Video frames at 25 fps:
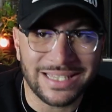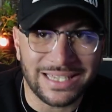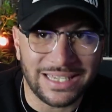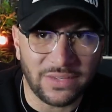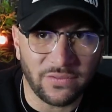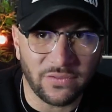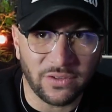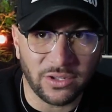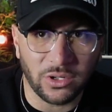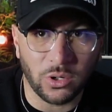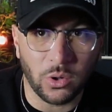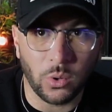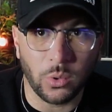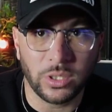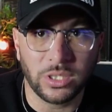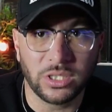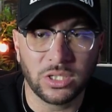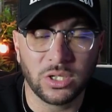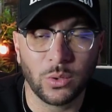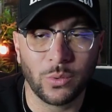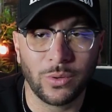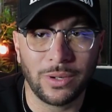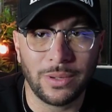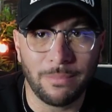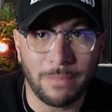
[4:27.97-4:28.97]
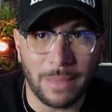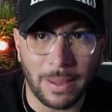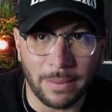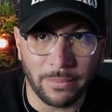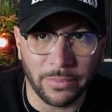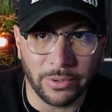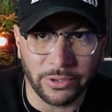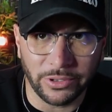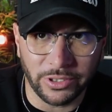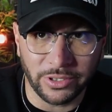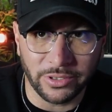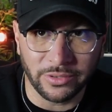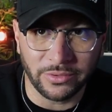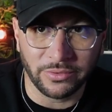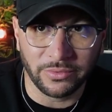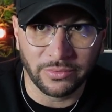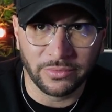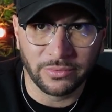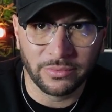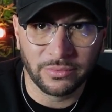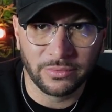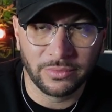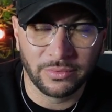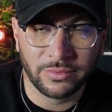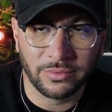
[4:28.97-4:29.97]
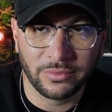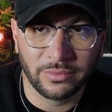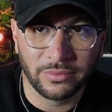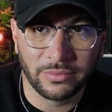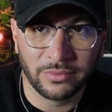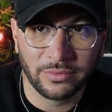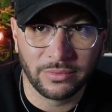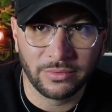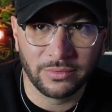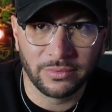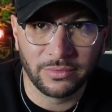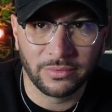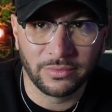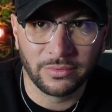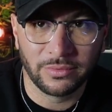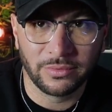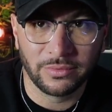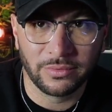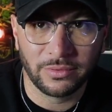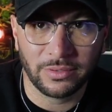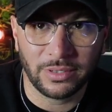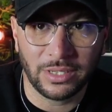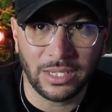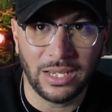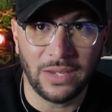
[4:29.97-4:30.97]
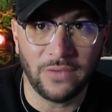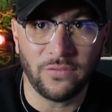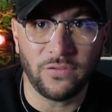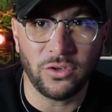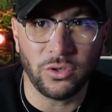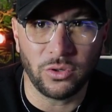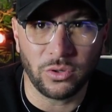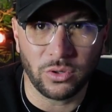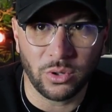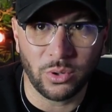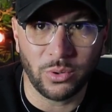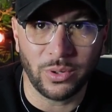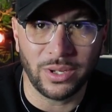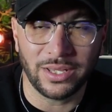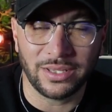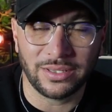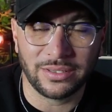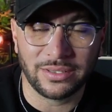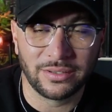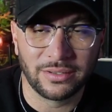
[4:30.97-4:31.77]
even going to remember you if you quit.